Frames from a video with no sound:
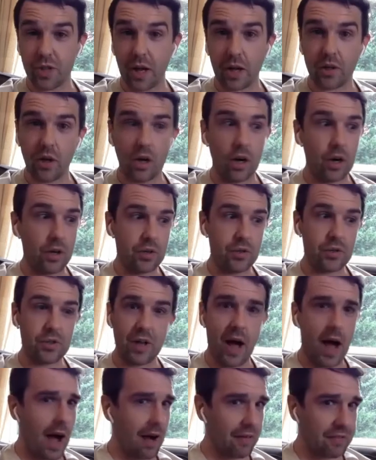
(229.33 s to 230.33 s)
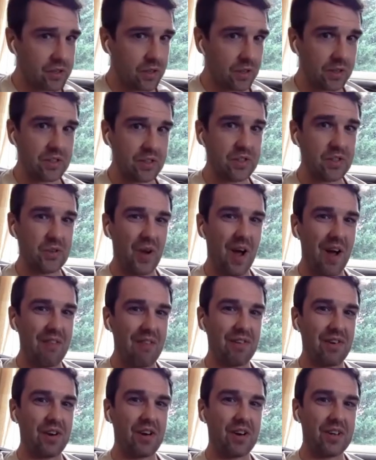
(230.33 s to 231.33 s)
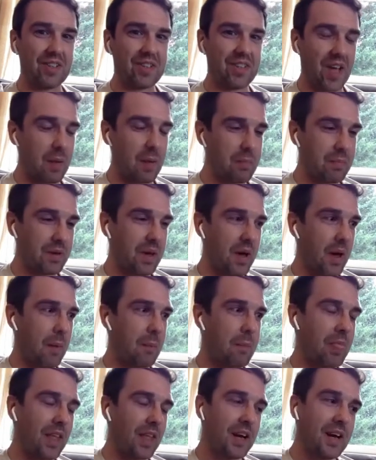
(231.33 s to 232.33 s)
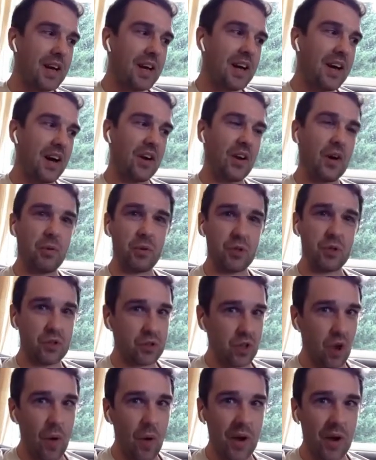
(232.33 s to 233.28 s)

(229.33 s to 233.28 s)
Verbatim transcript: that guy. used to have to listen to it every night, 10 p.m., and I was so